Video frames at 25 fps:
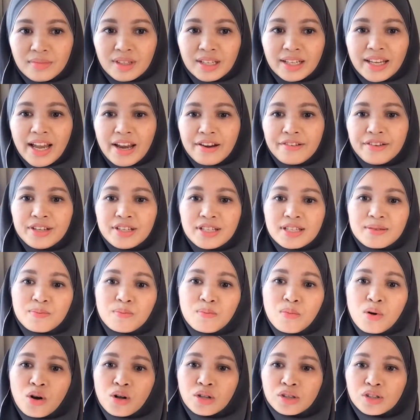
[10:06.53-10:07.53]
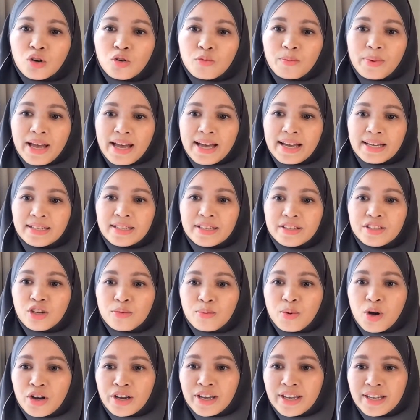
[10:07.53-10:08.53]
Carry a small notepad in your
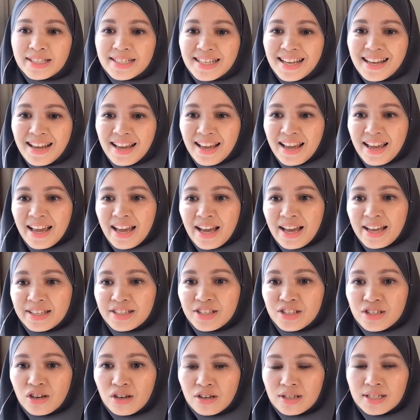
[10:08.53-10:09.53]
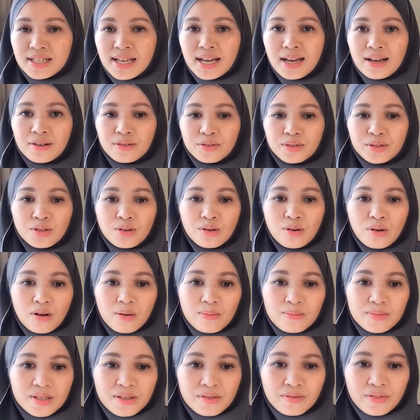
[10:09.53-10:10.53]
pocket and jot down your
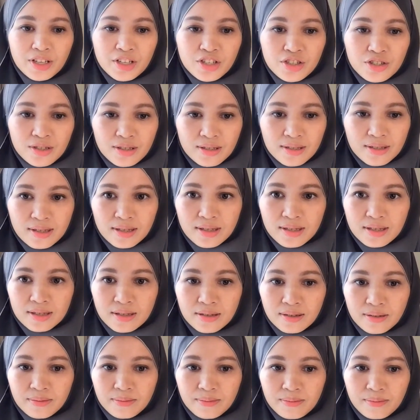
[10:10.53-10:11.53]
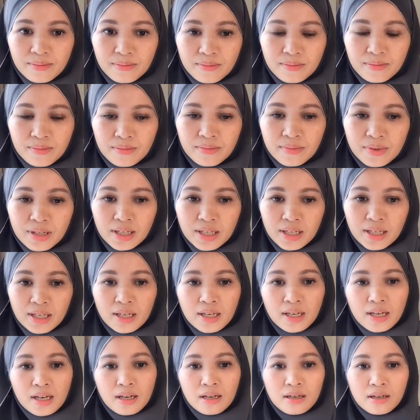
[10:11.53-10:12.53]
observations.
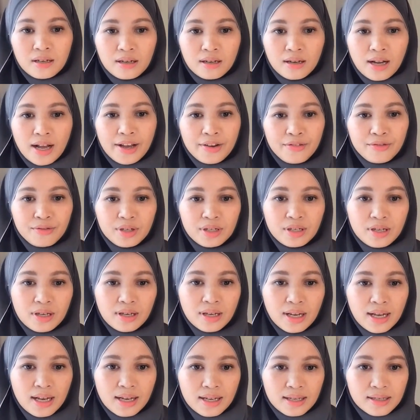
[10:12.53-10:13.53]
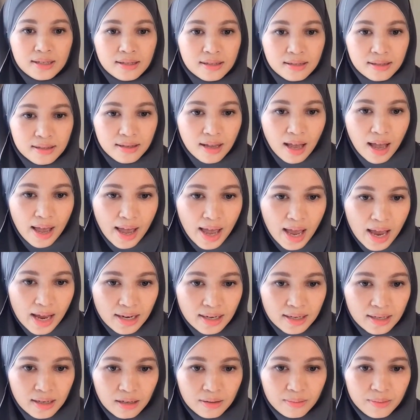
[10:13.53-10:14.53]
Irina asks,
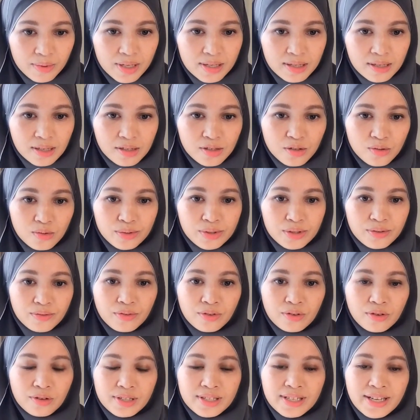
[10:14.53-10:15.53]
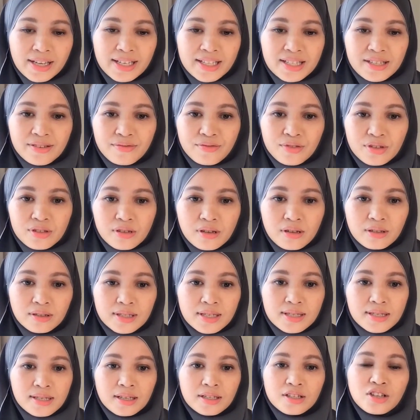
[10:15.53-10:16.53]
end up, is it used for negative
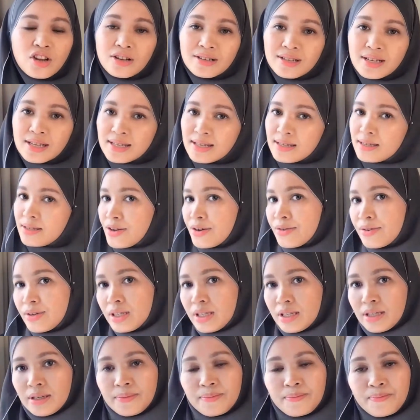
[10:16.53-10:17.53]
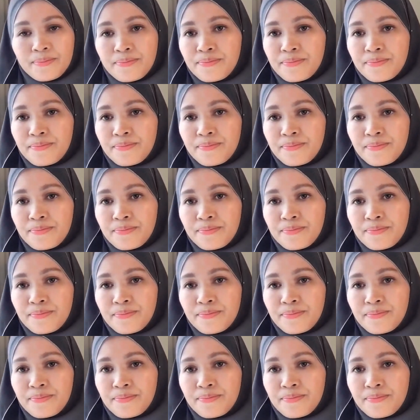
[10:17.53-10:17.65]
results? Not necessarily.